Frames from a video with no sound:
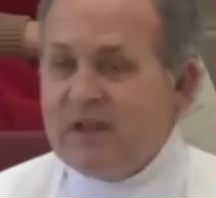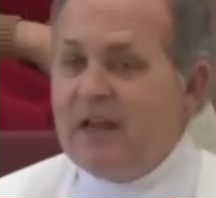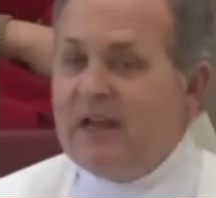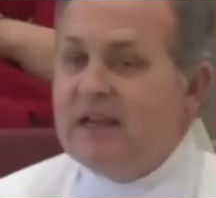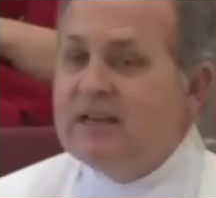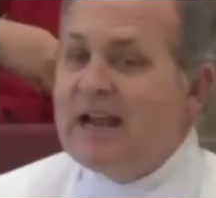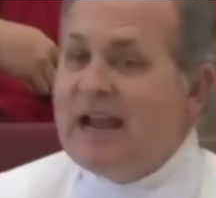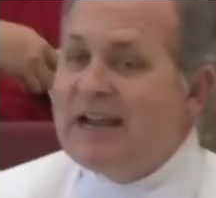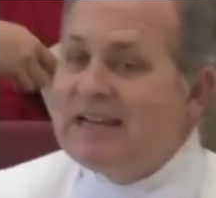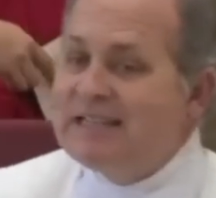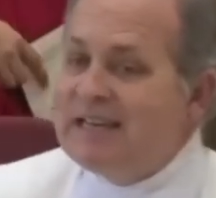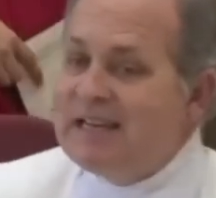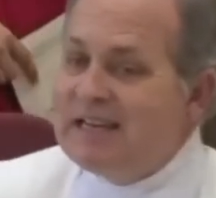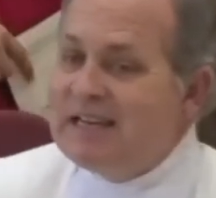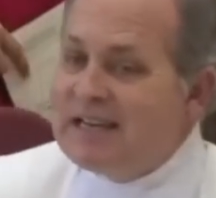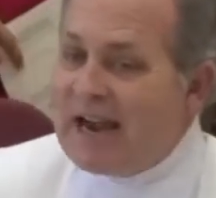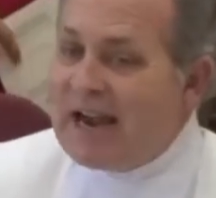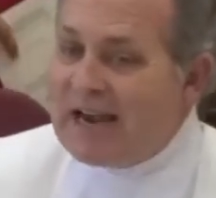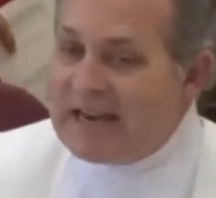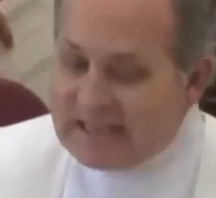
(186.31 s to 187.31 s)
in
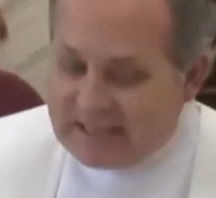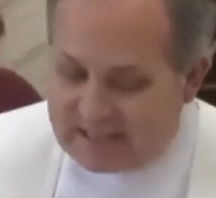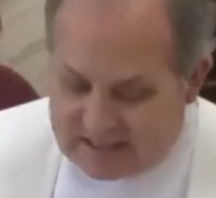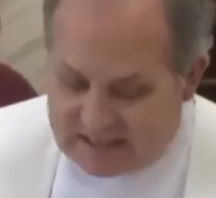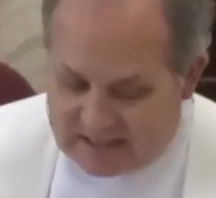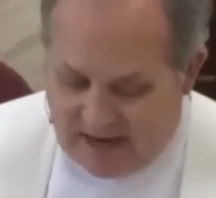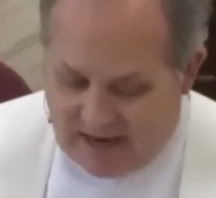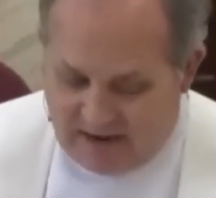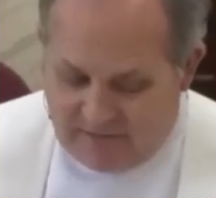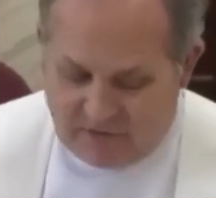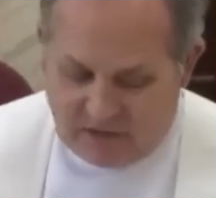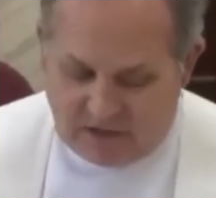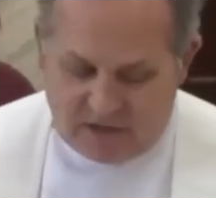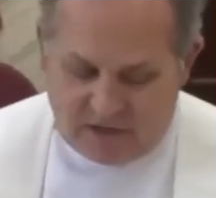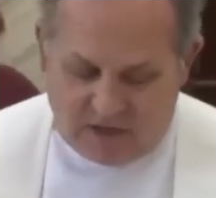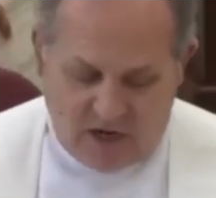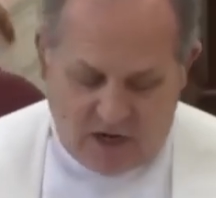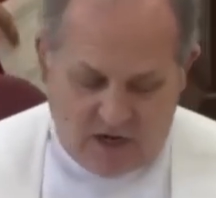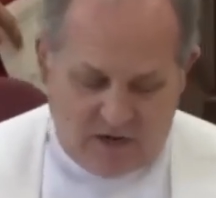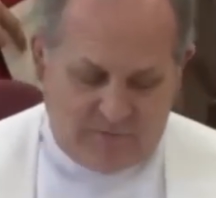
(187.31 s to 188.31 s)
1997,
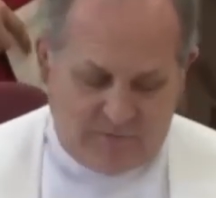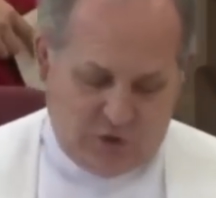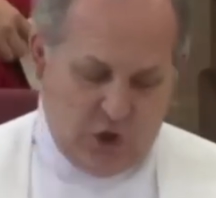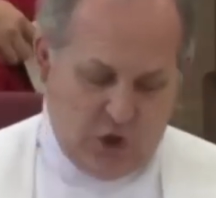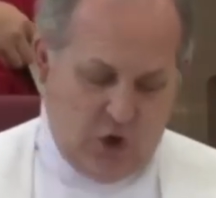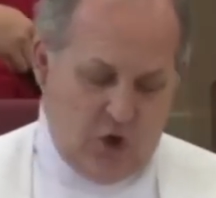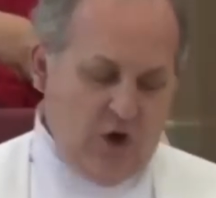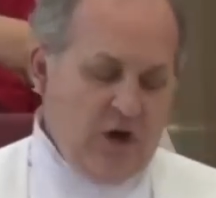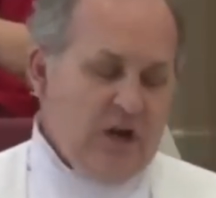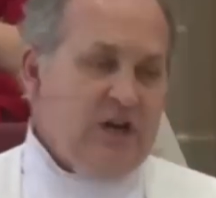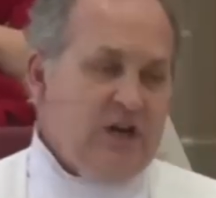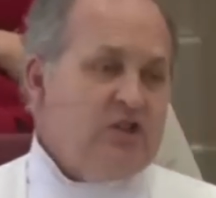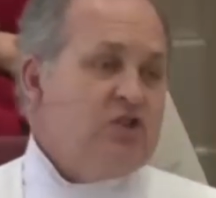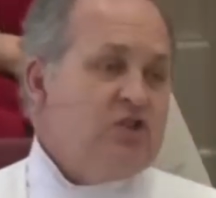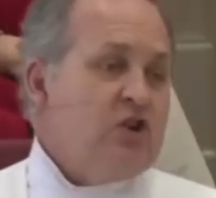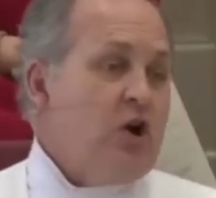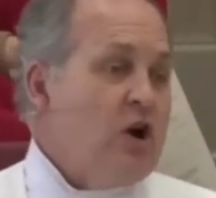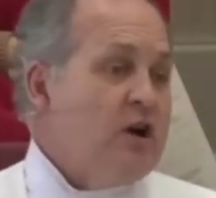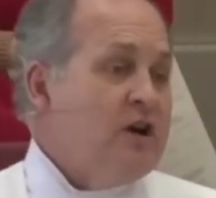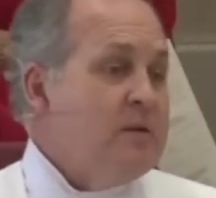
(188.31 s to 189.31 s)
Dov Charney
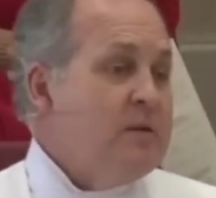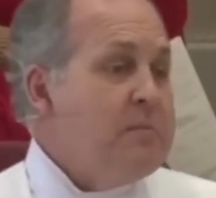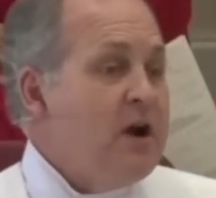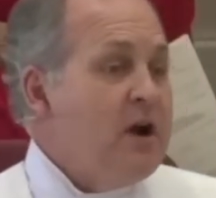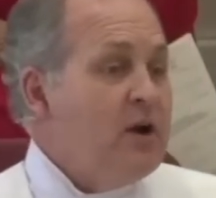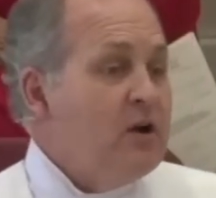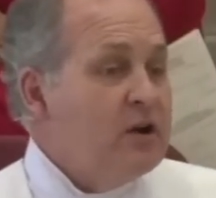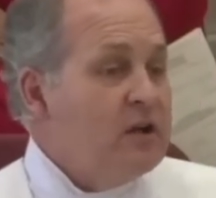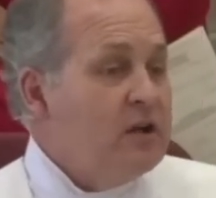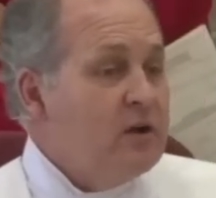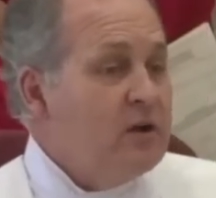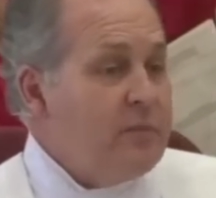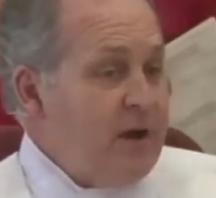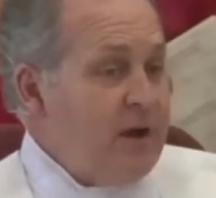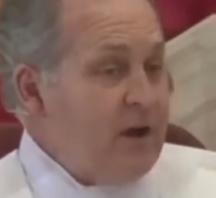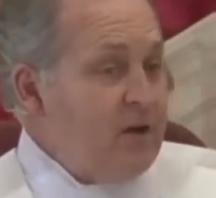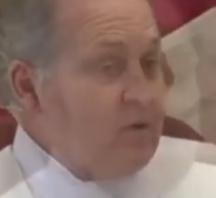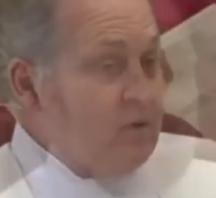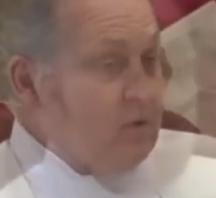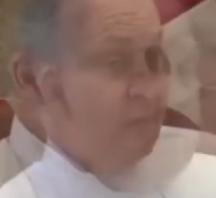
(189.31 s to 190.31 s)
started American
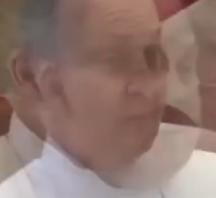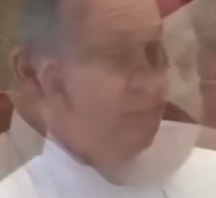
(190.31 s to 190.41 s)
Apparel.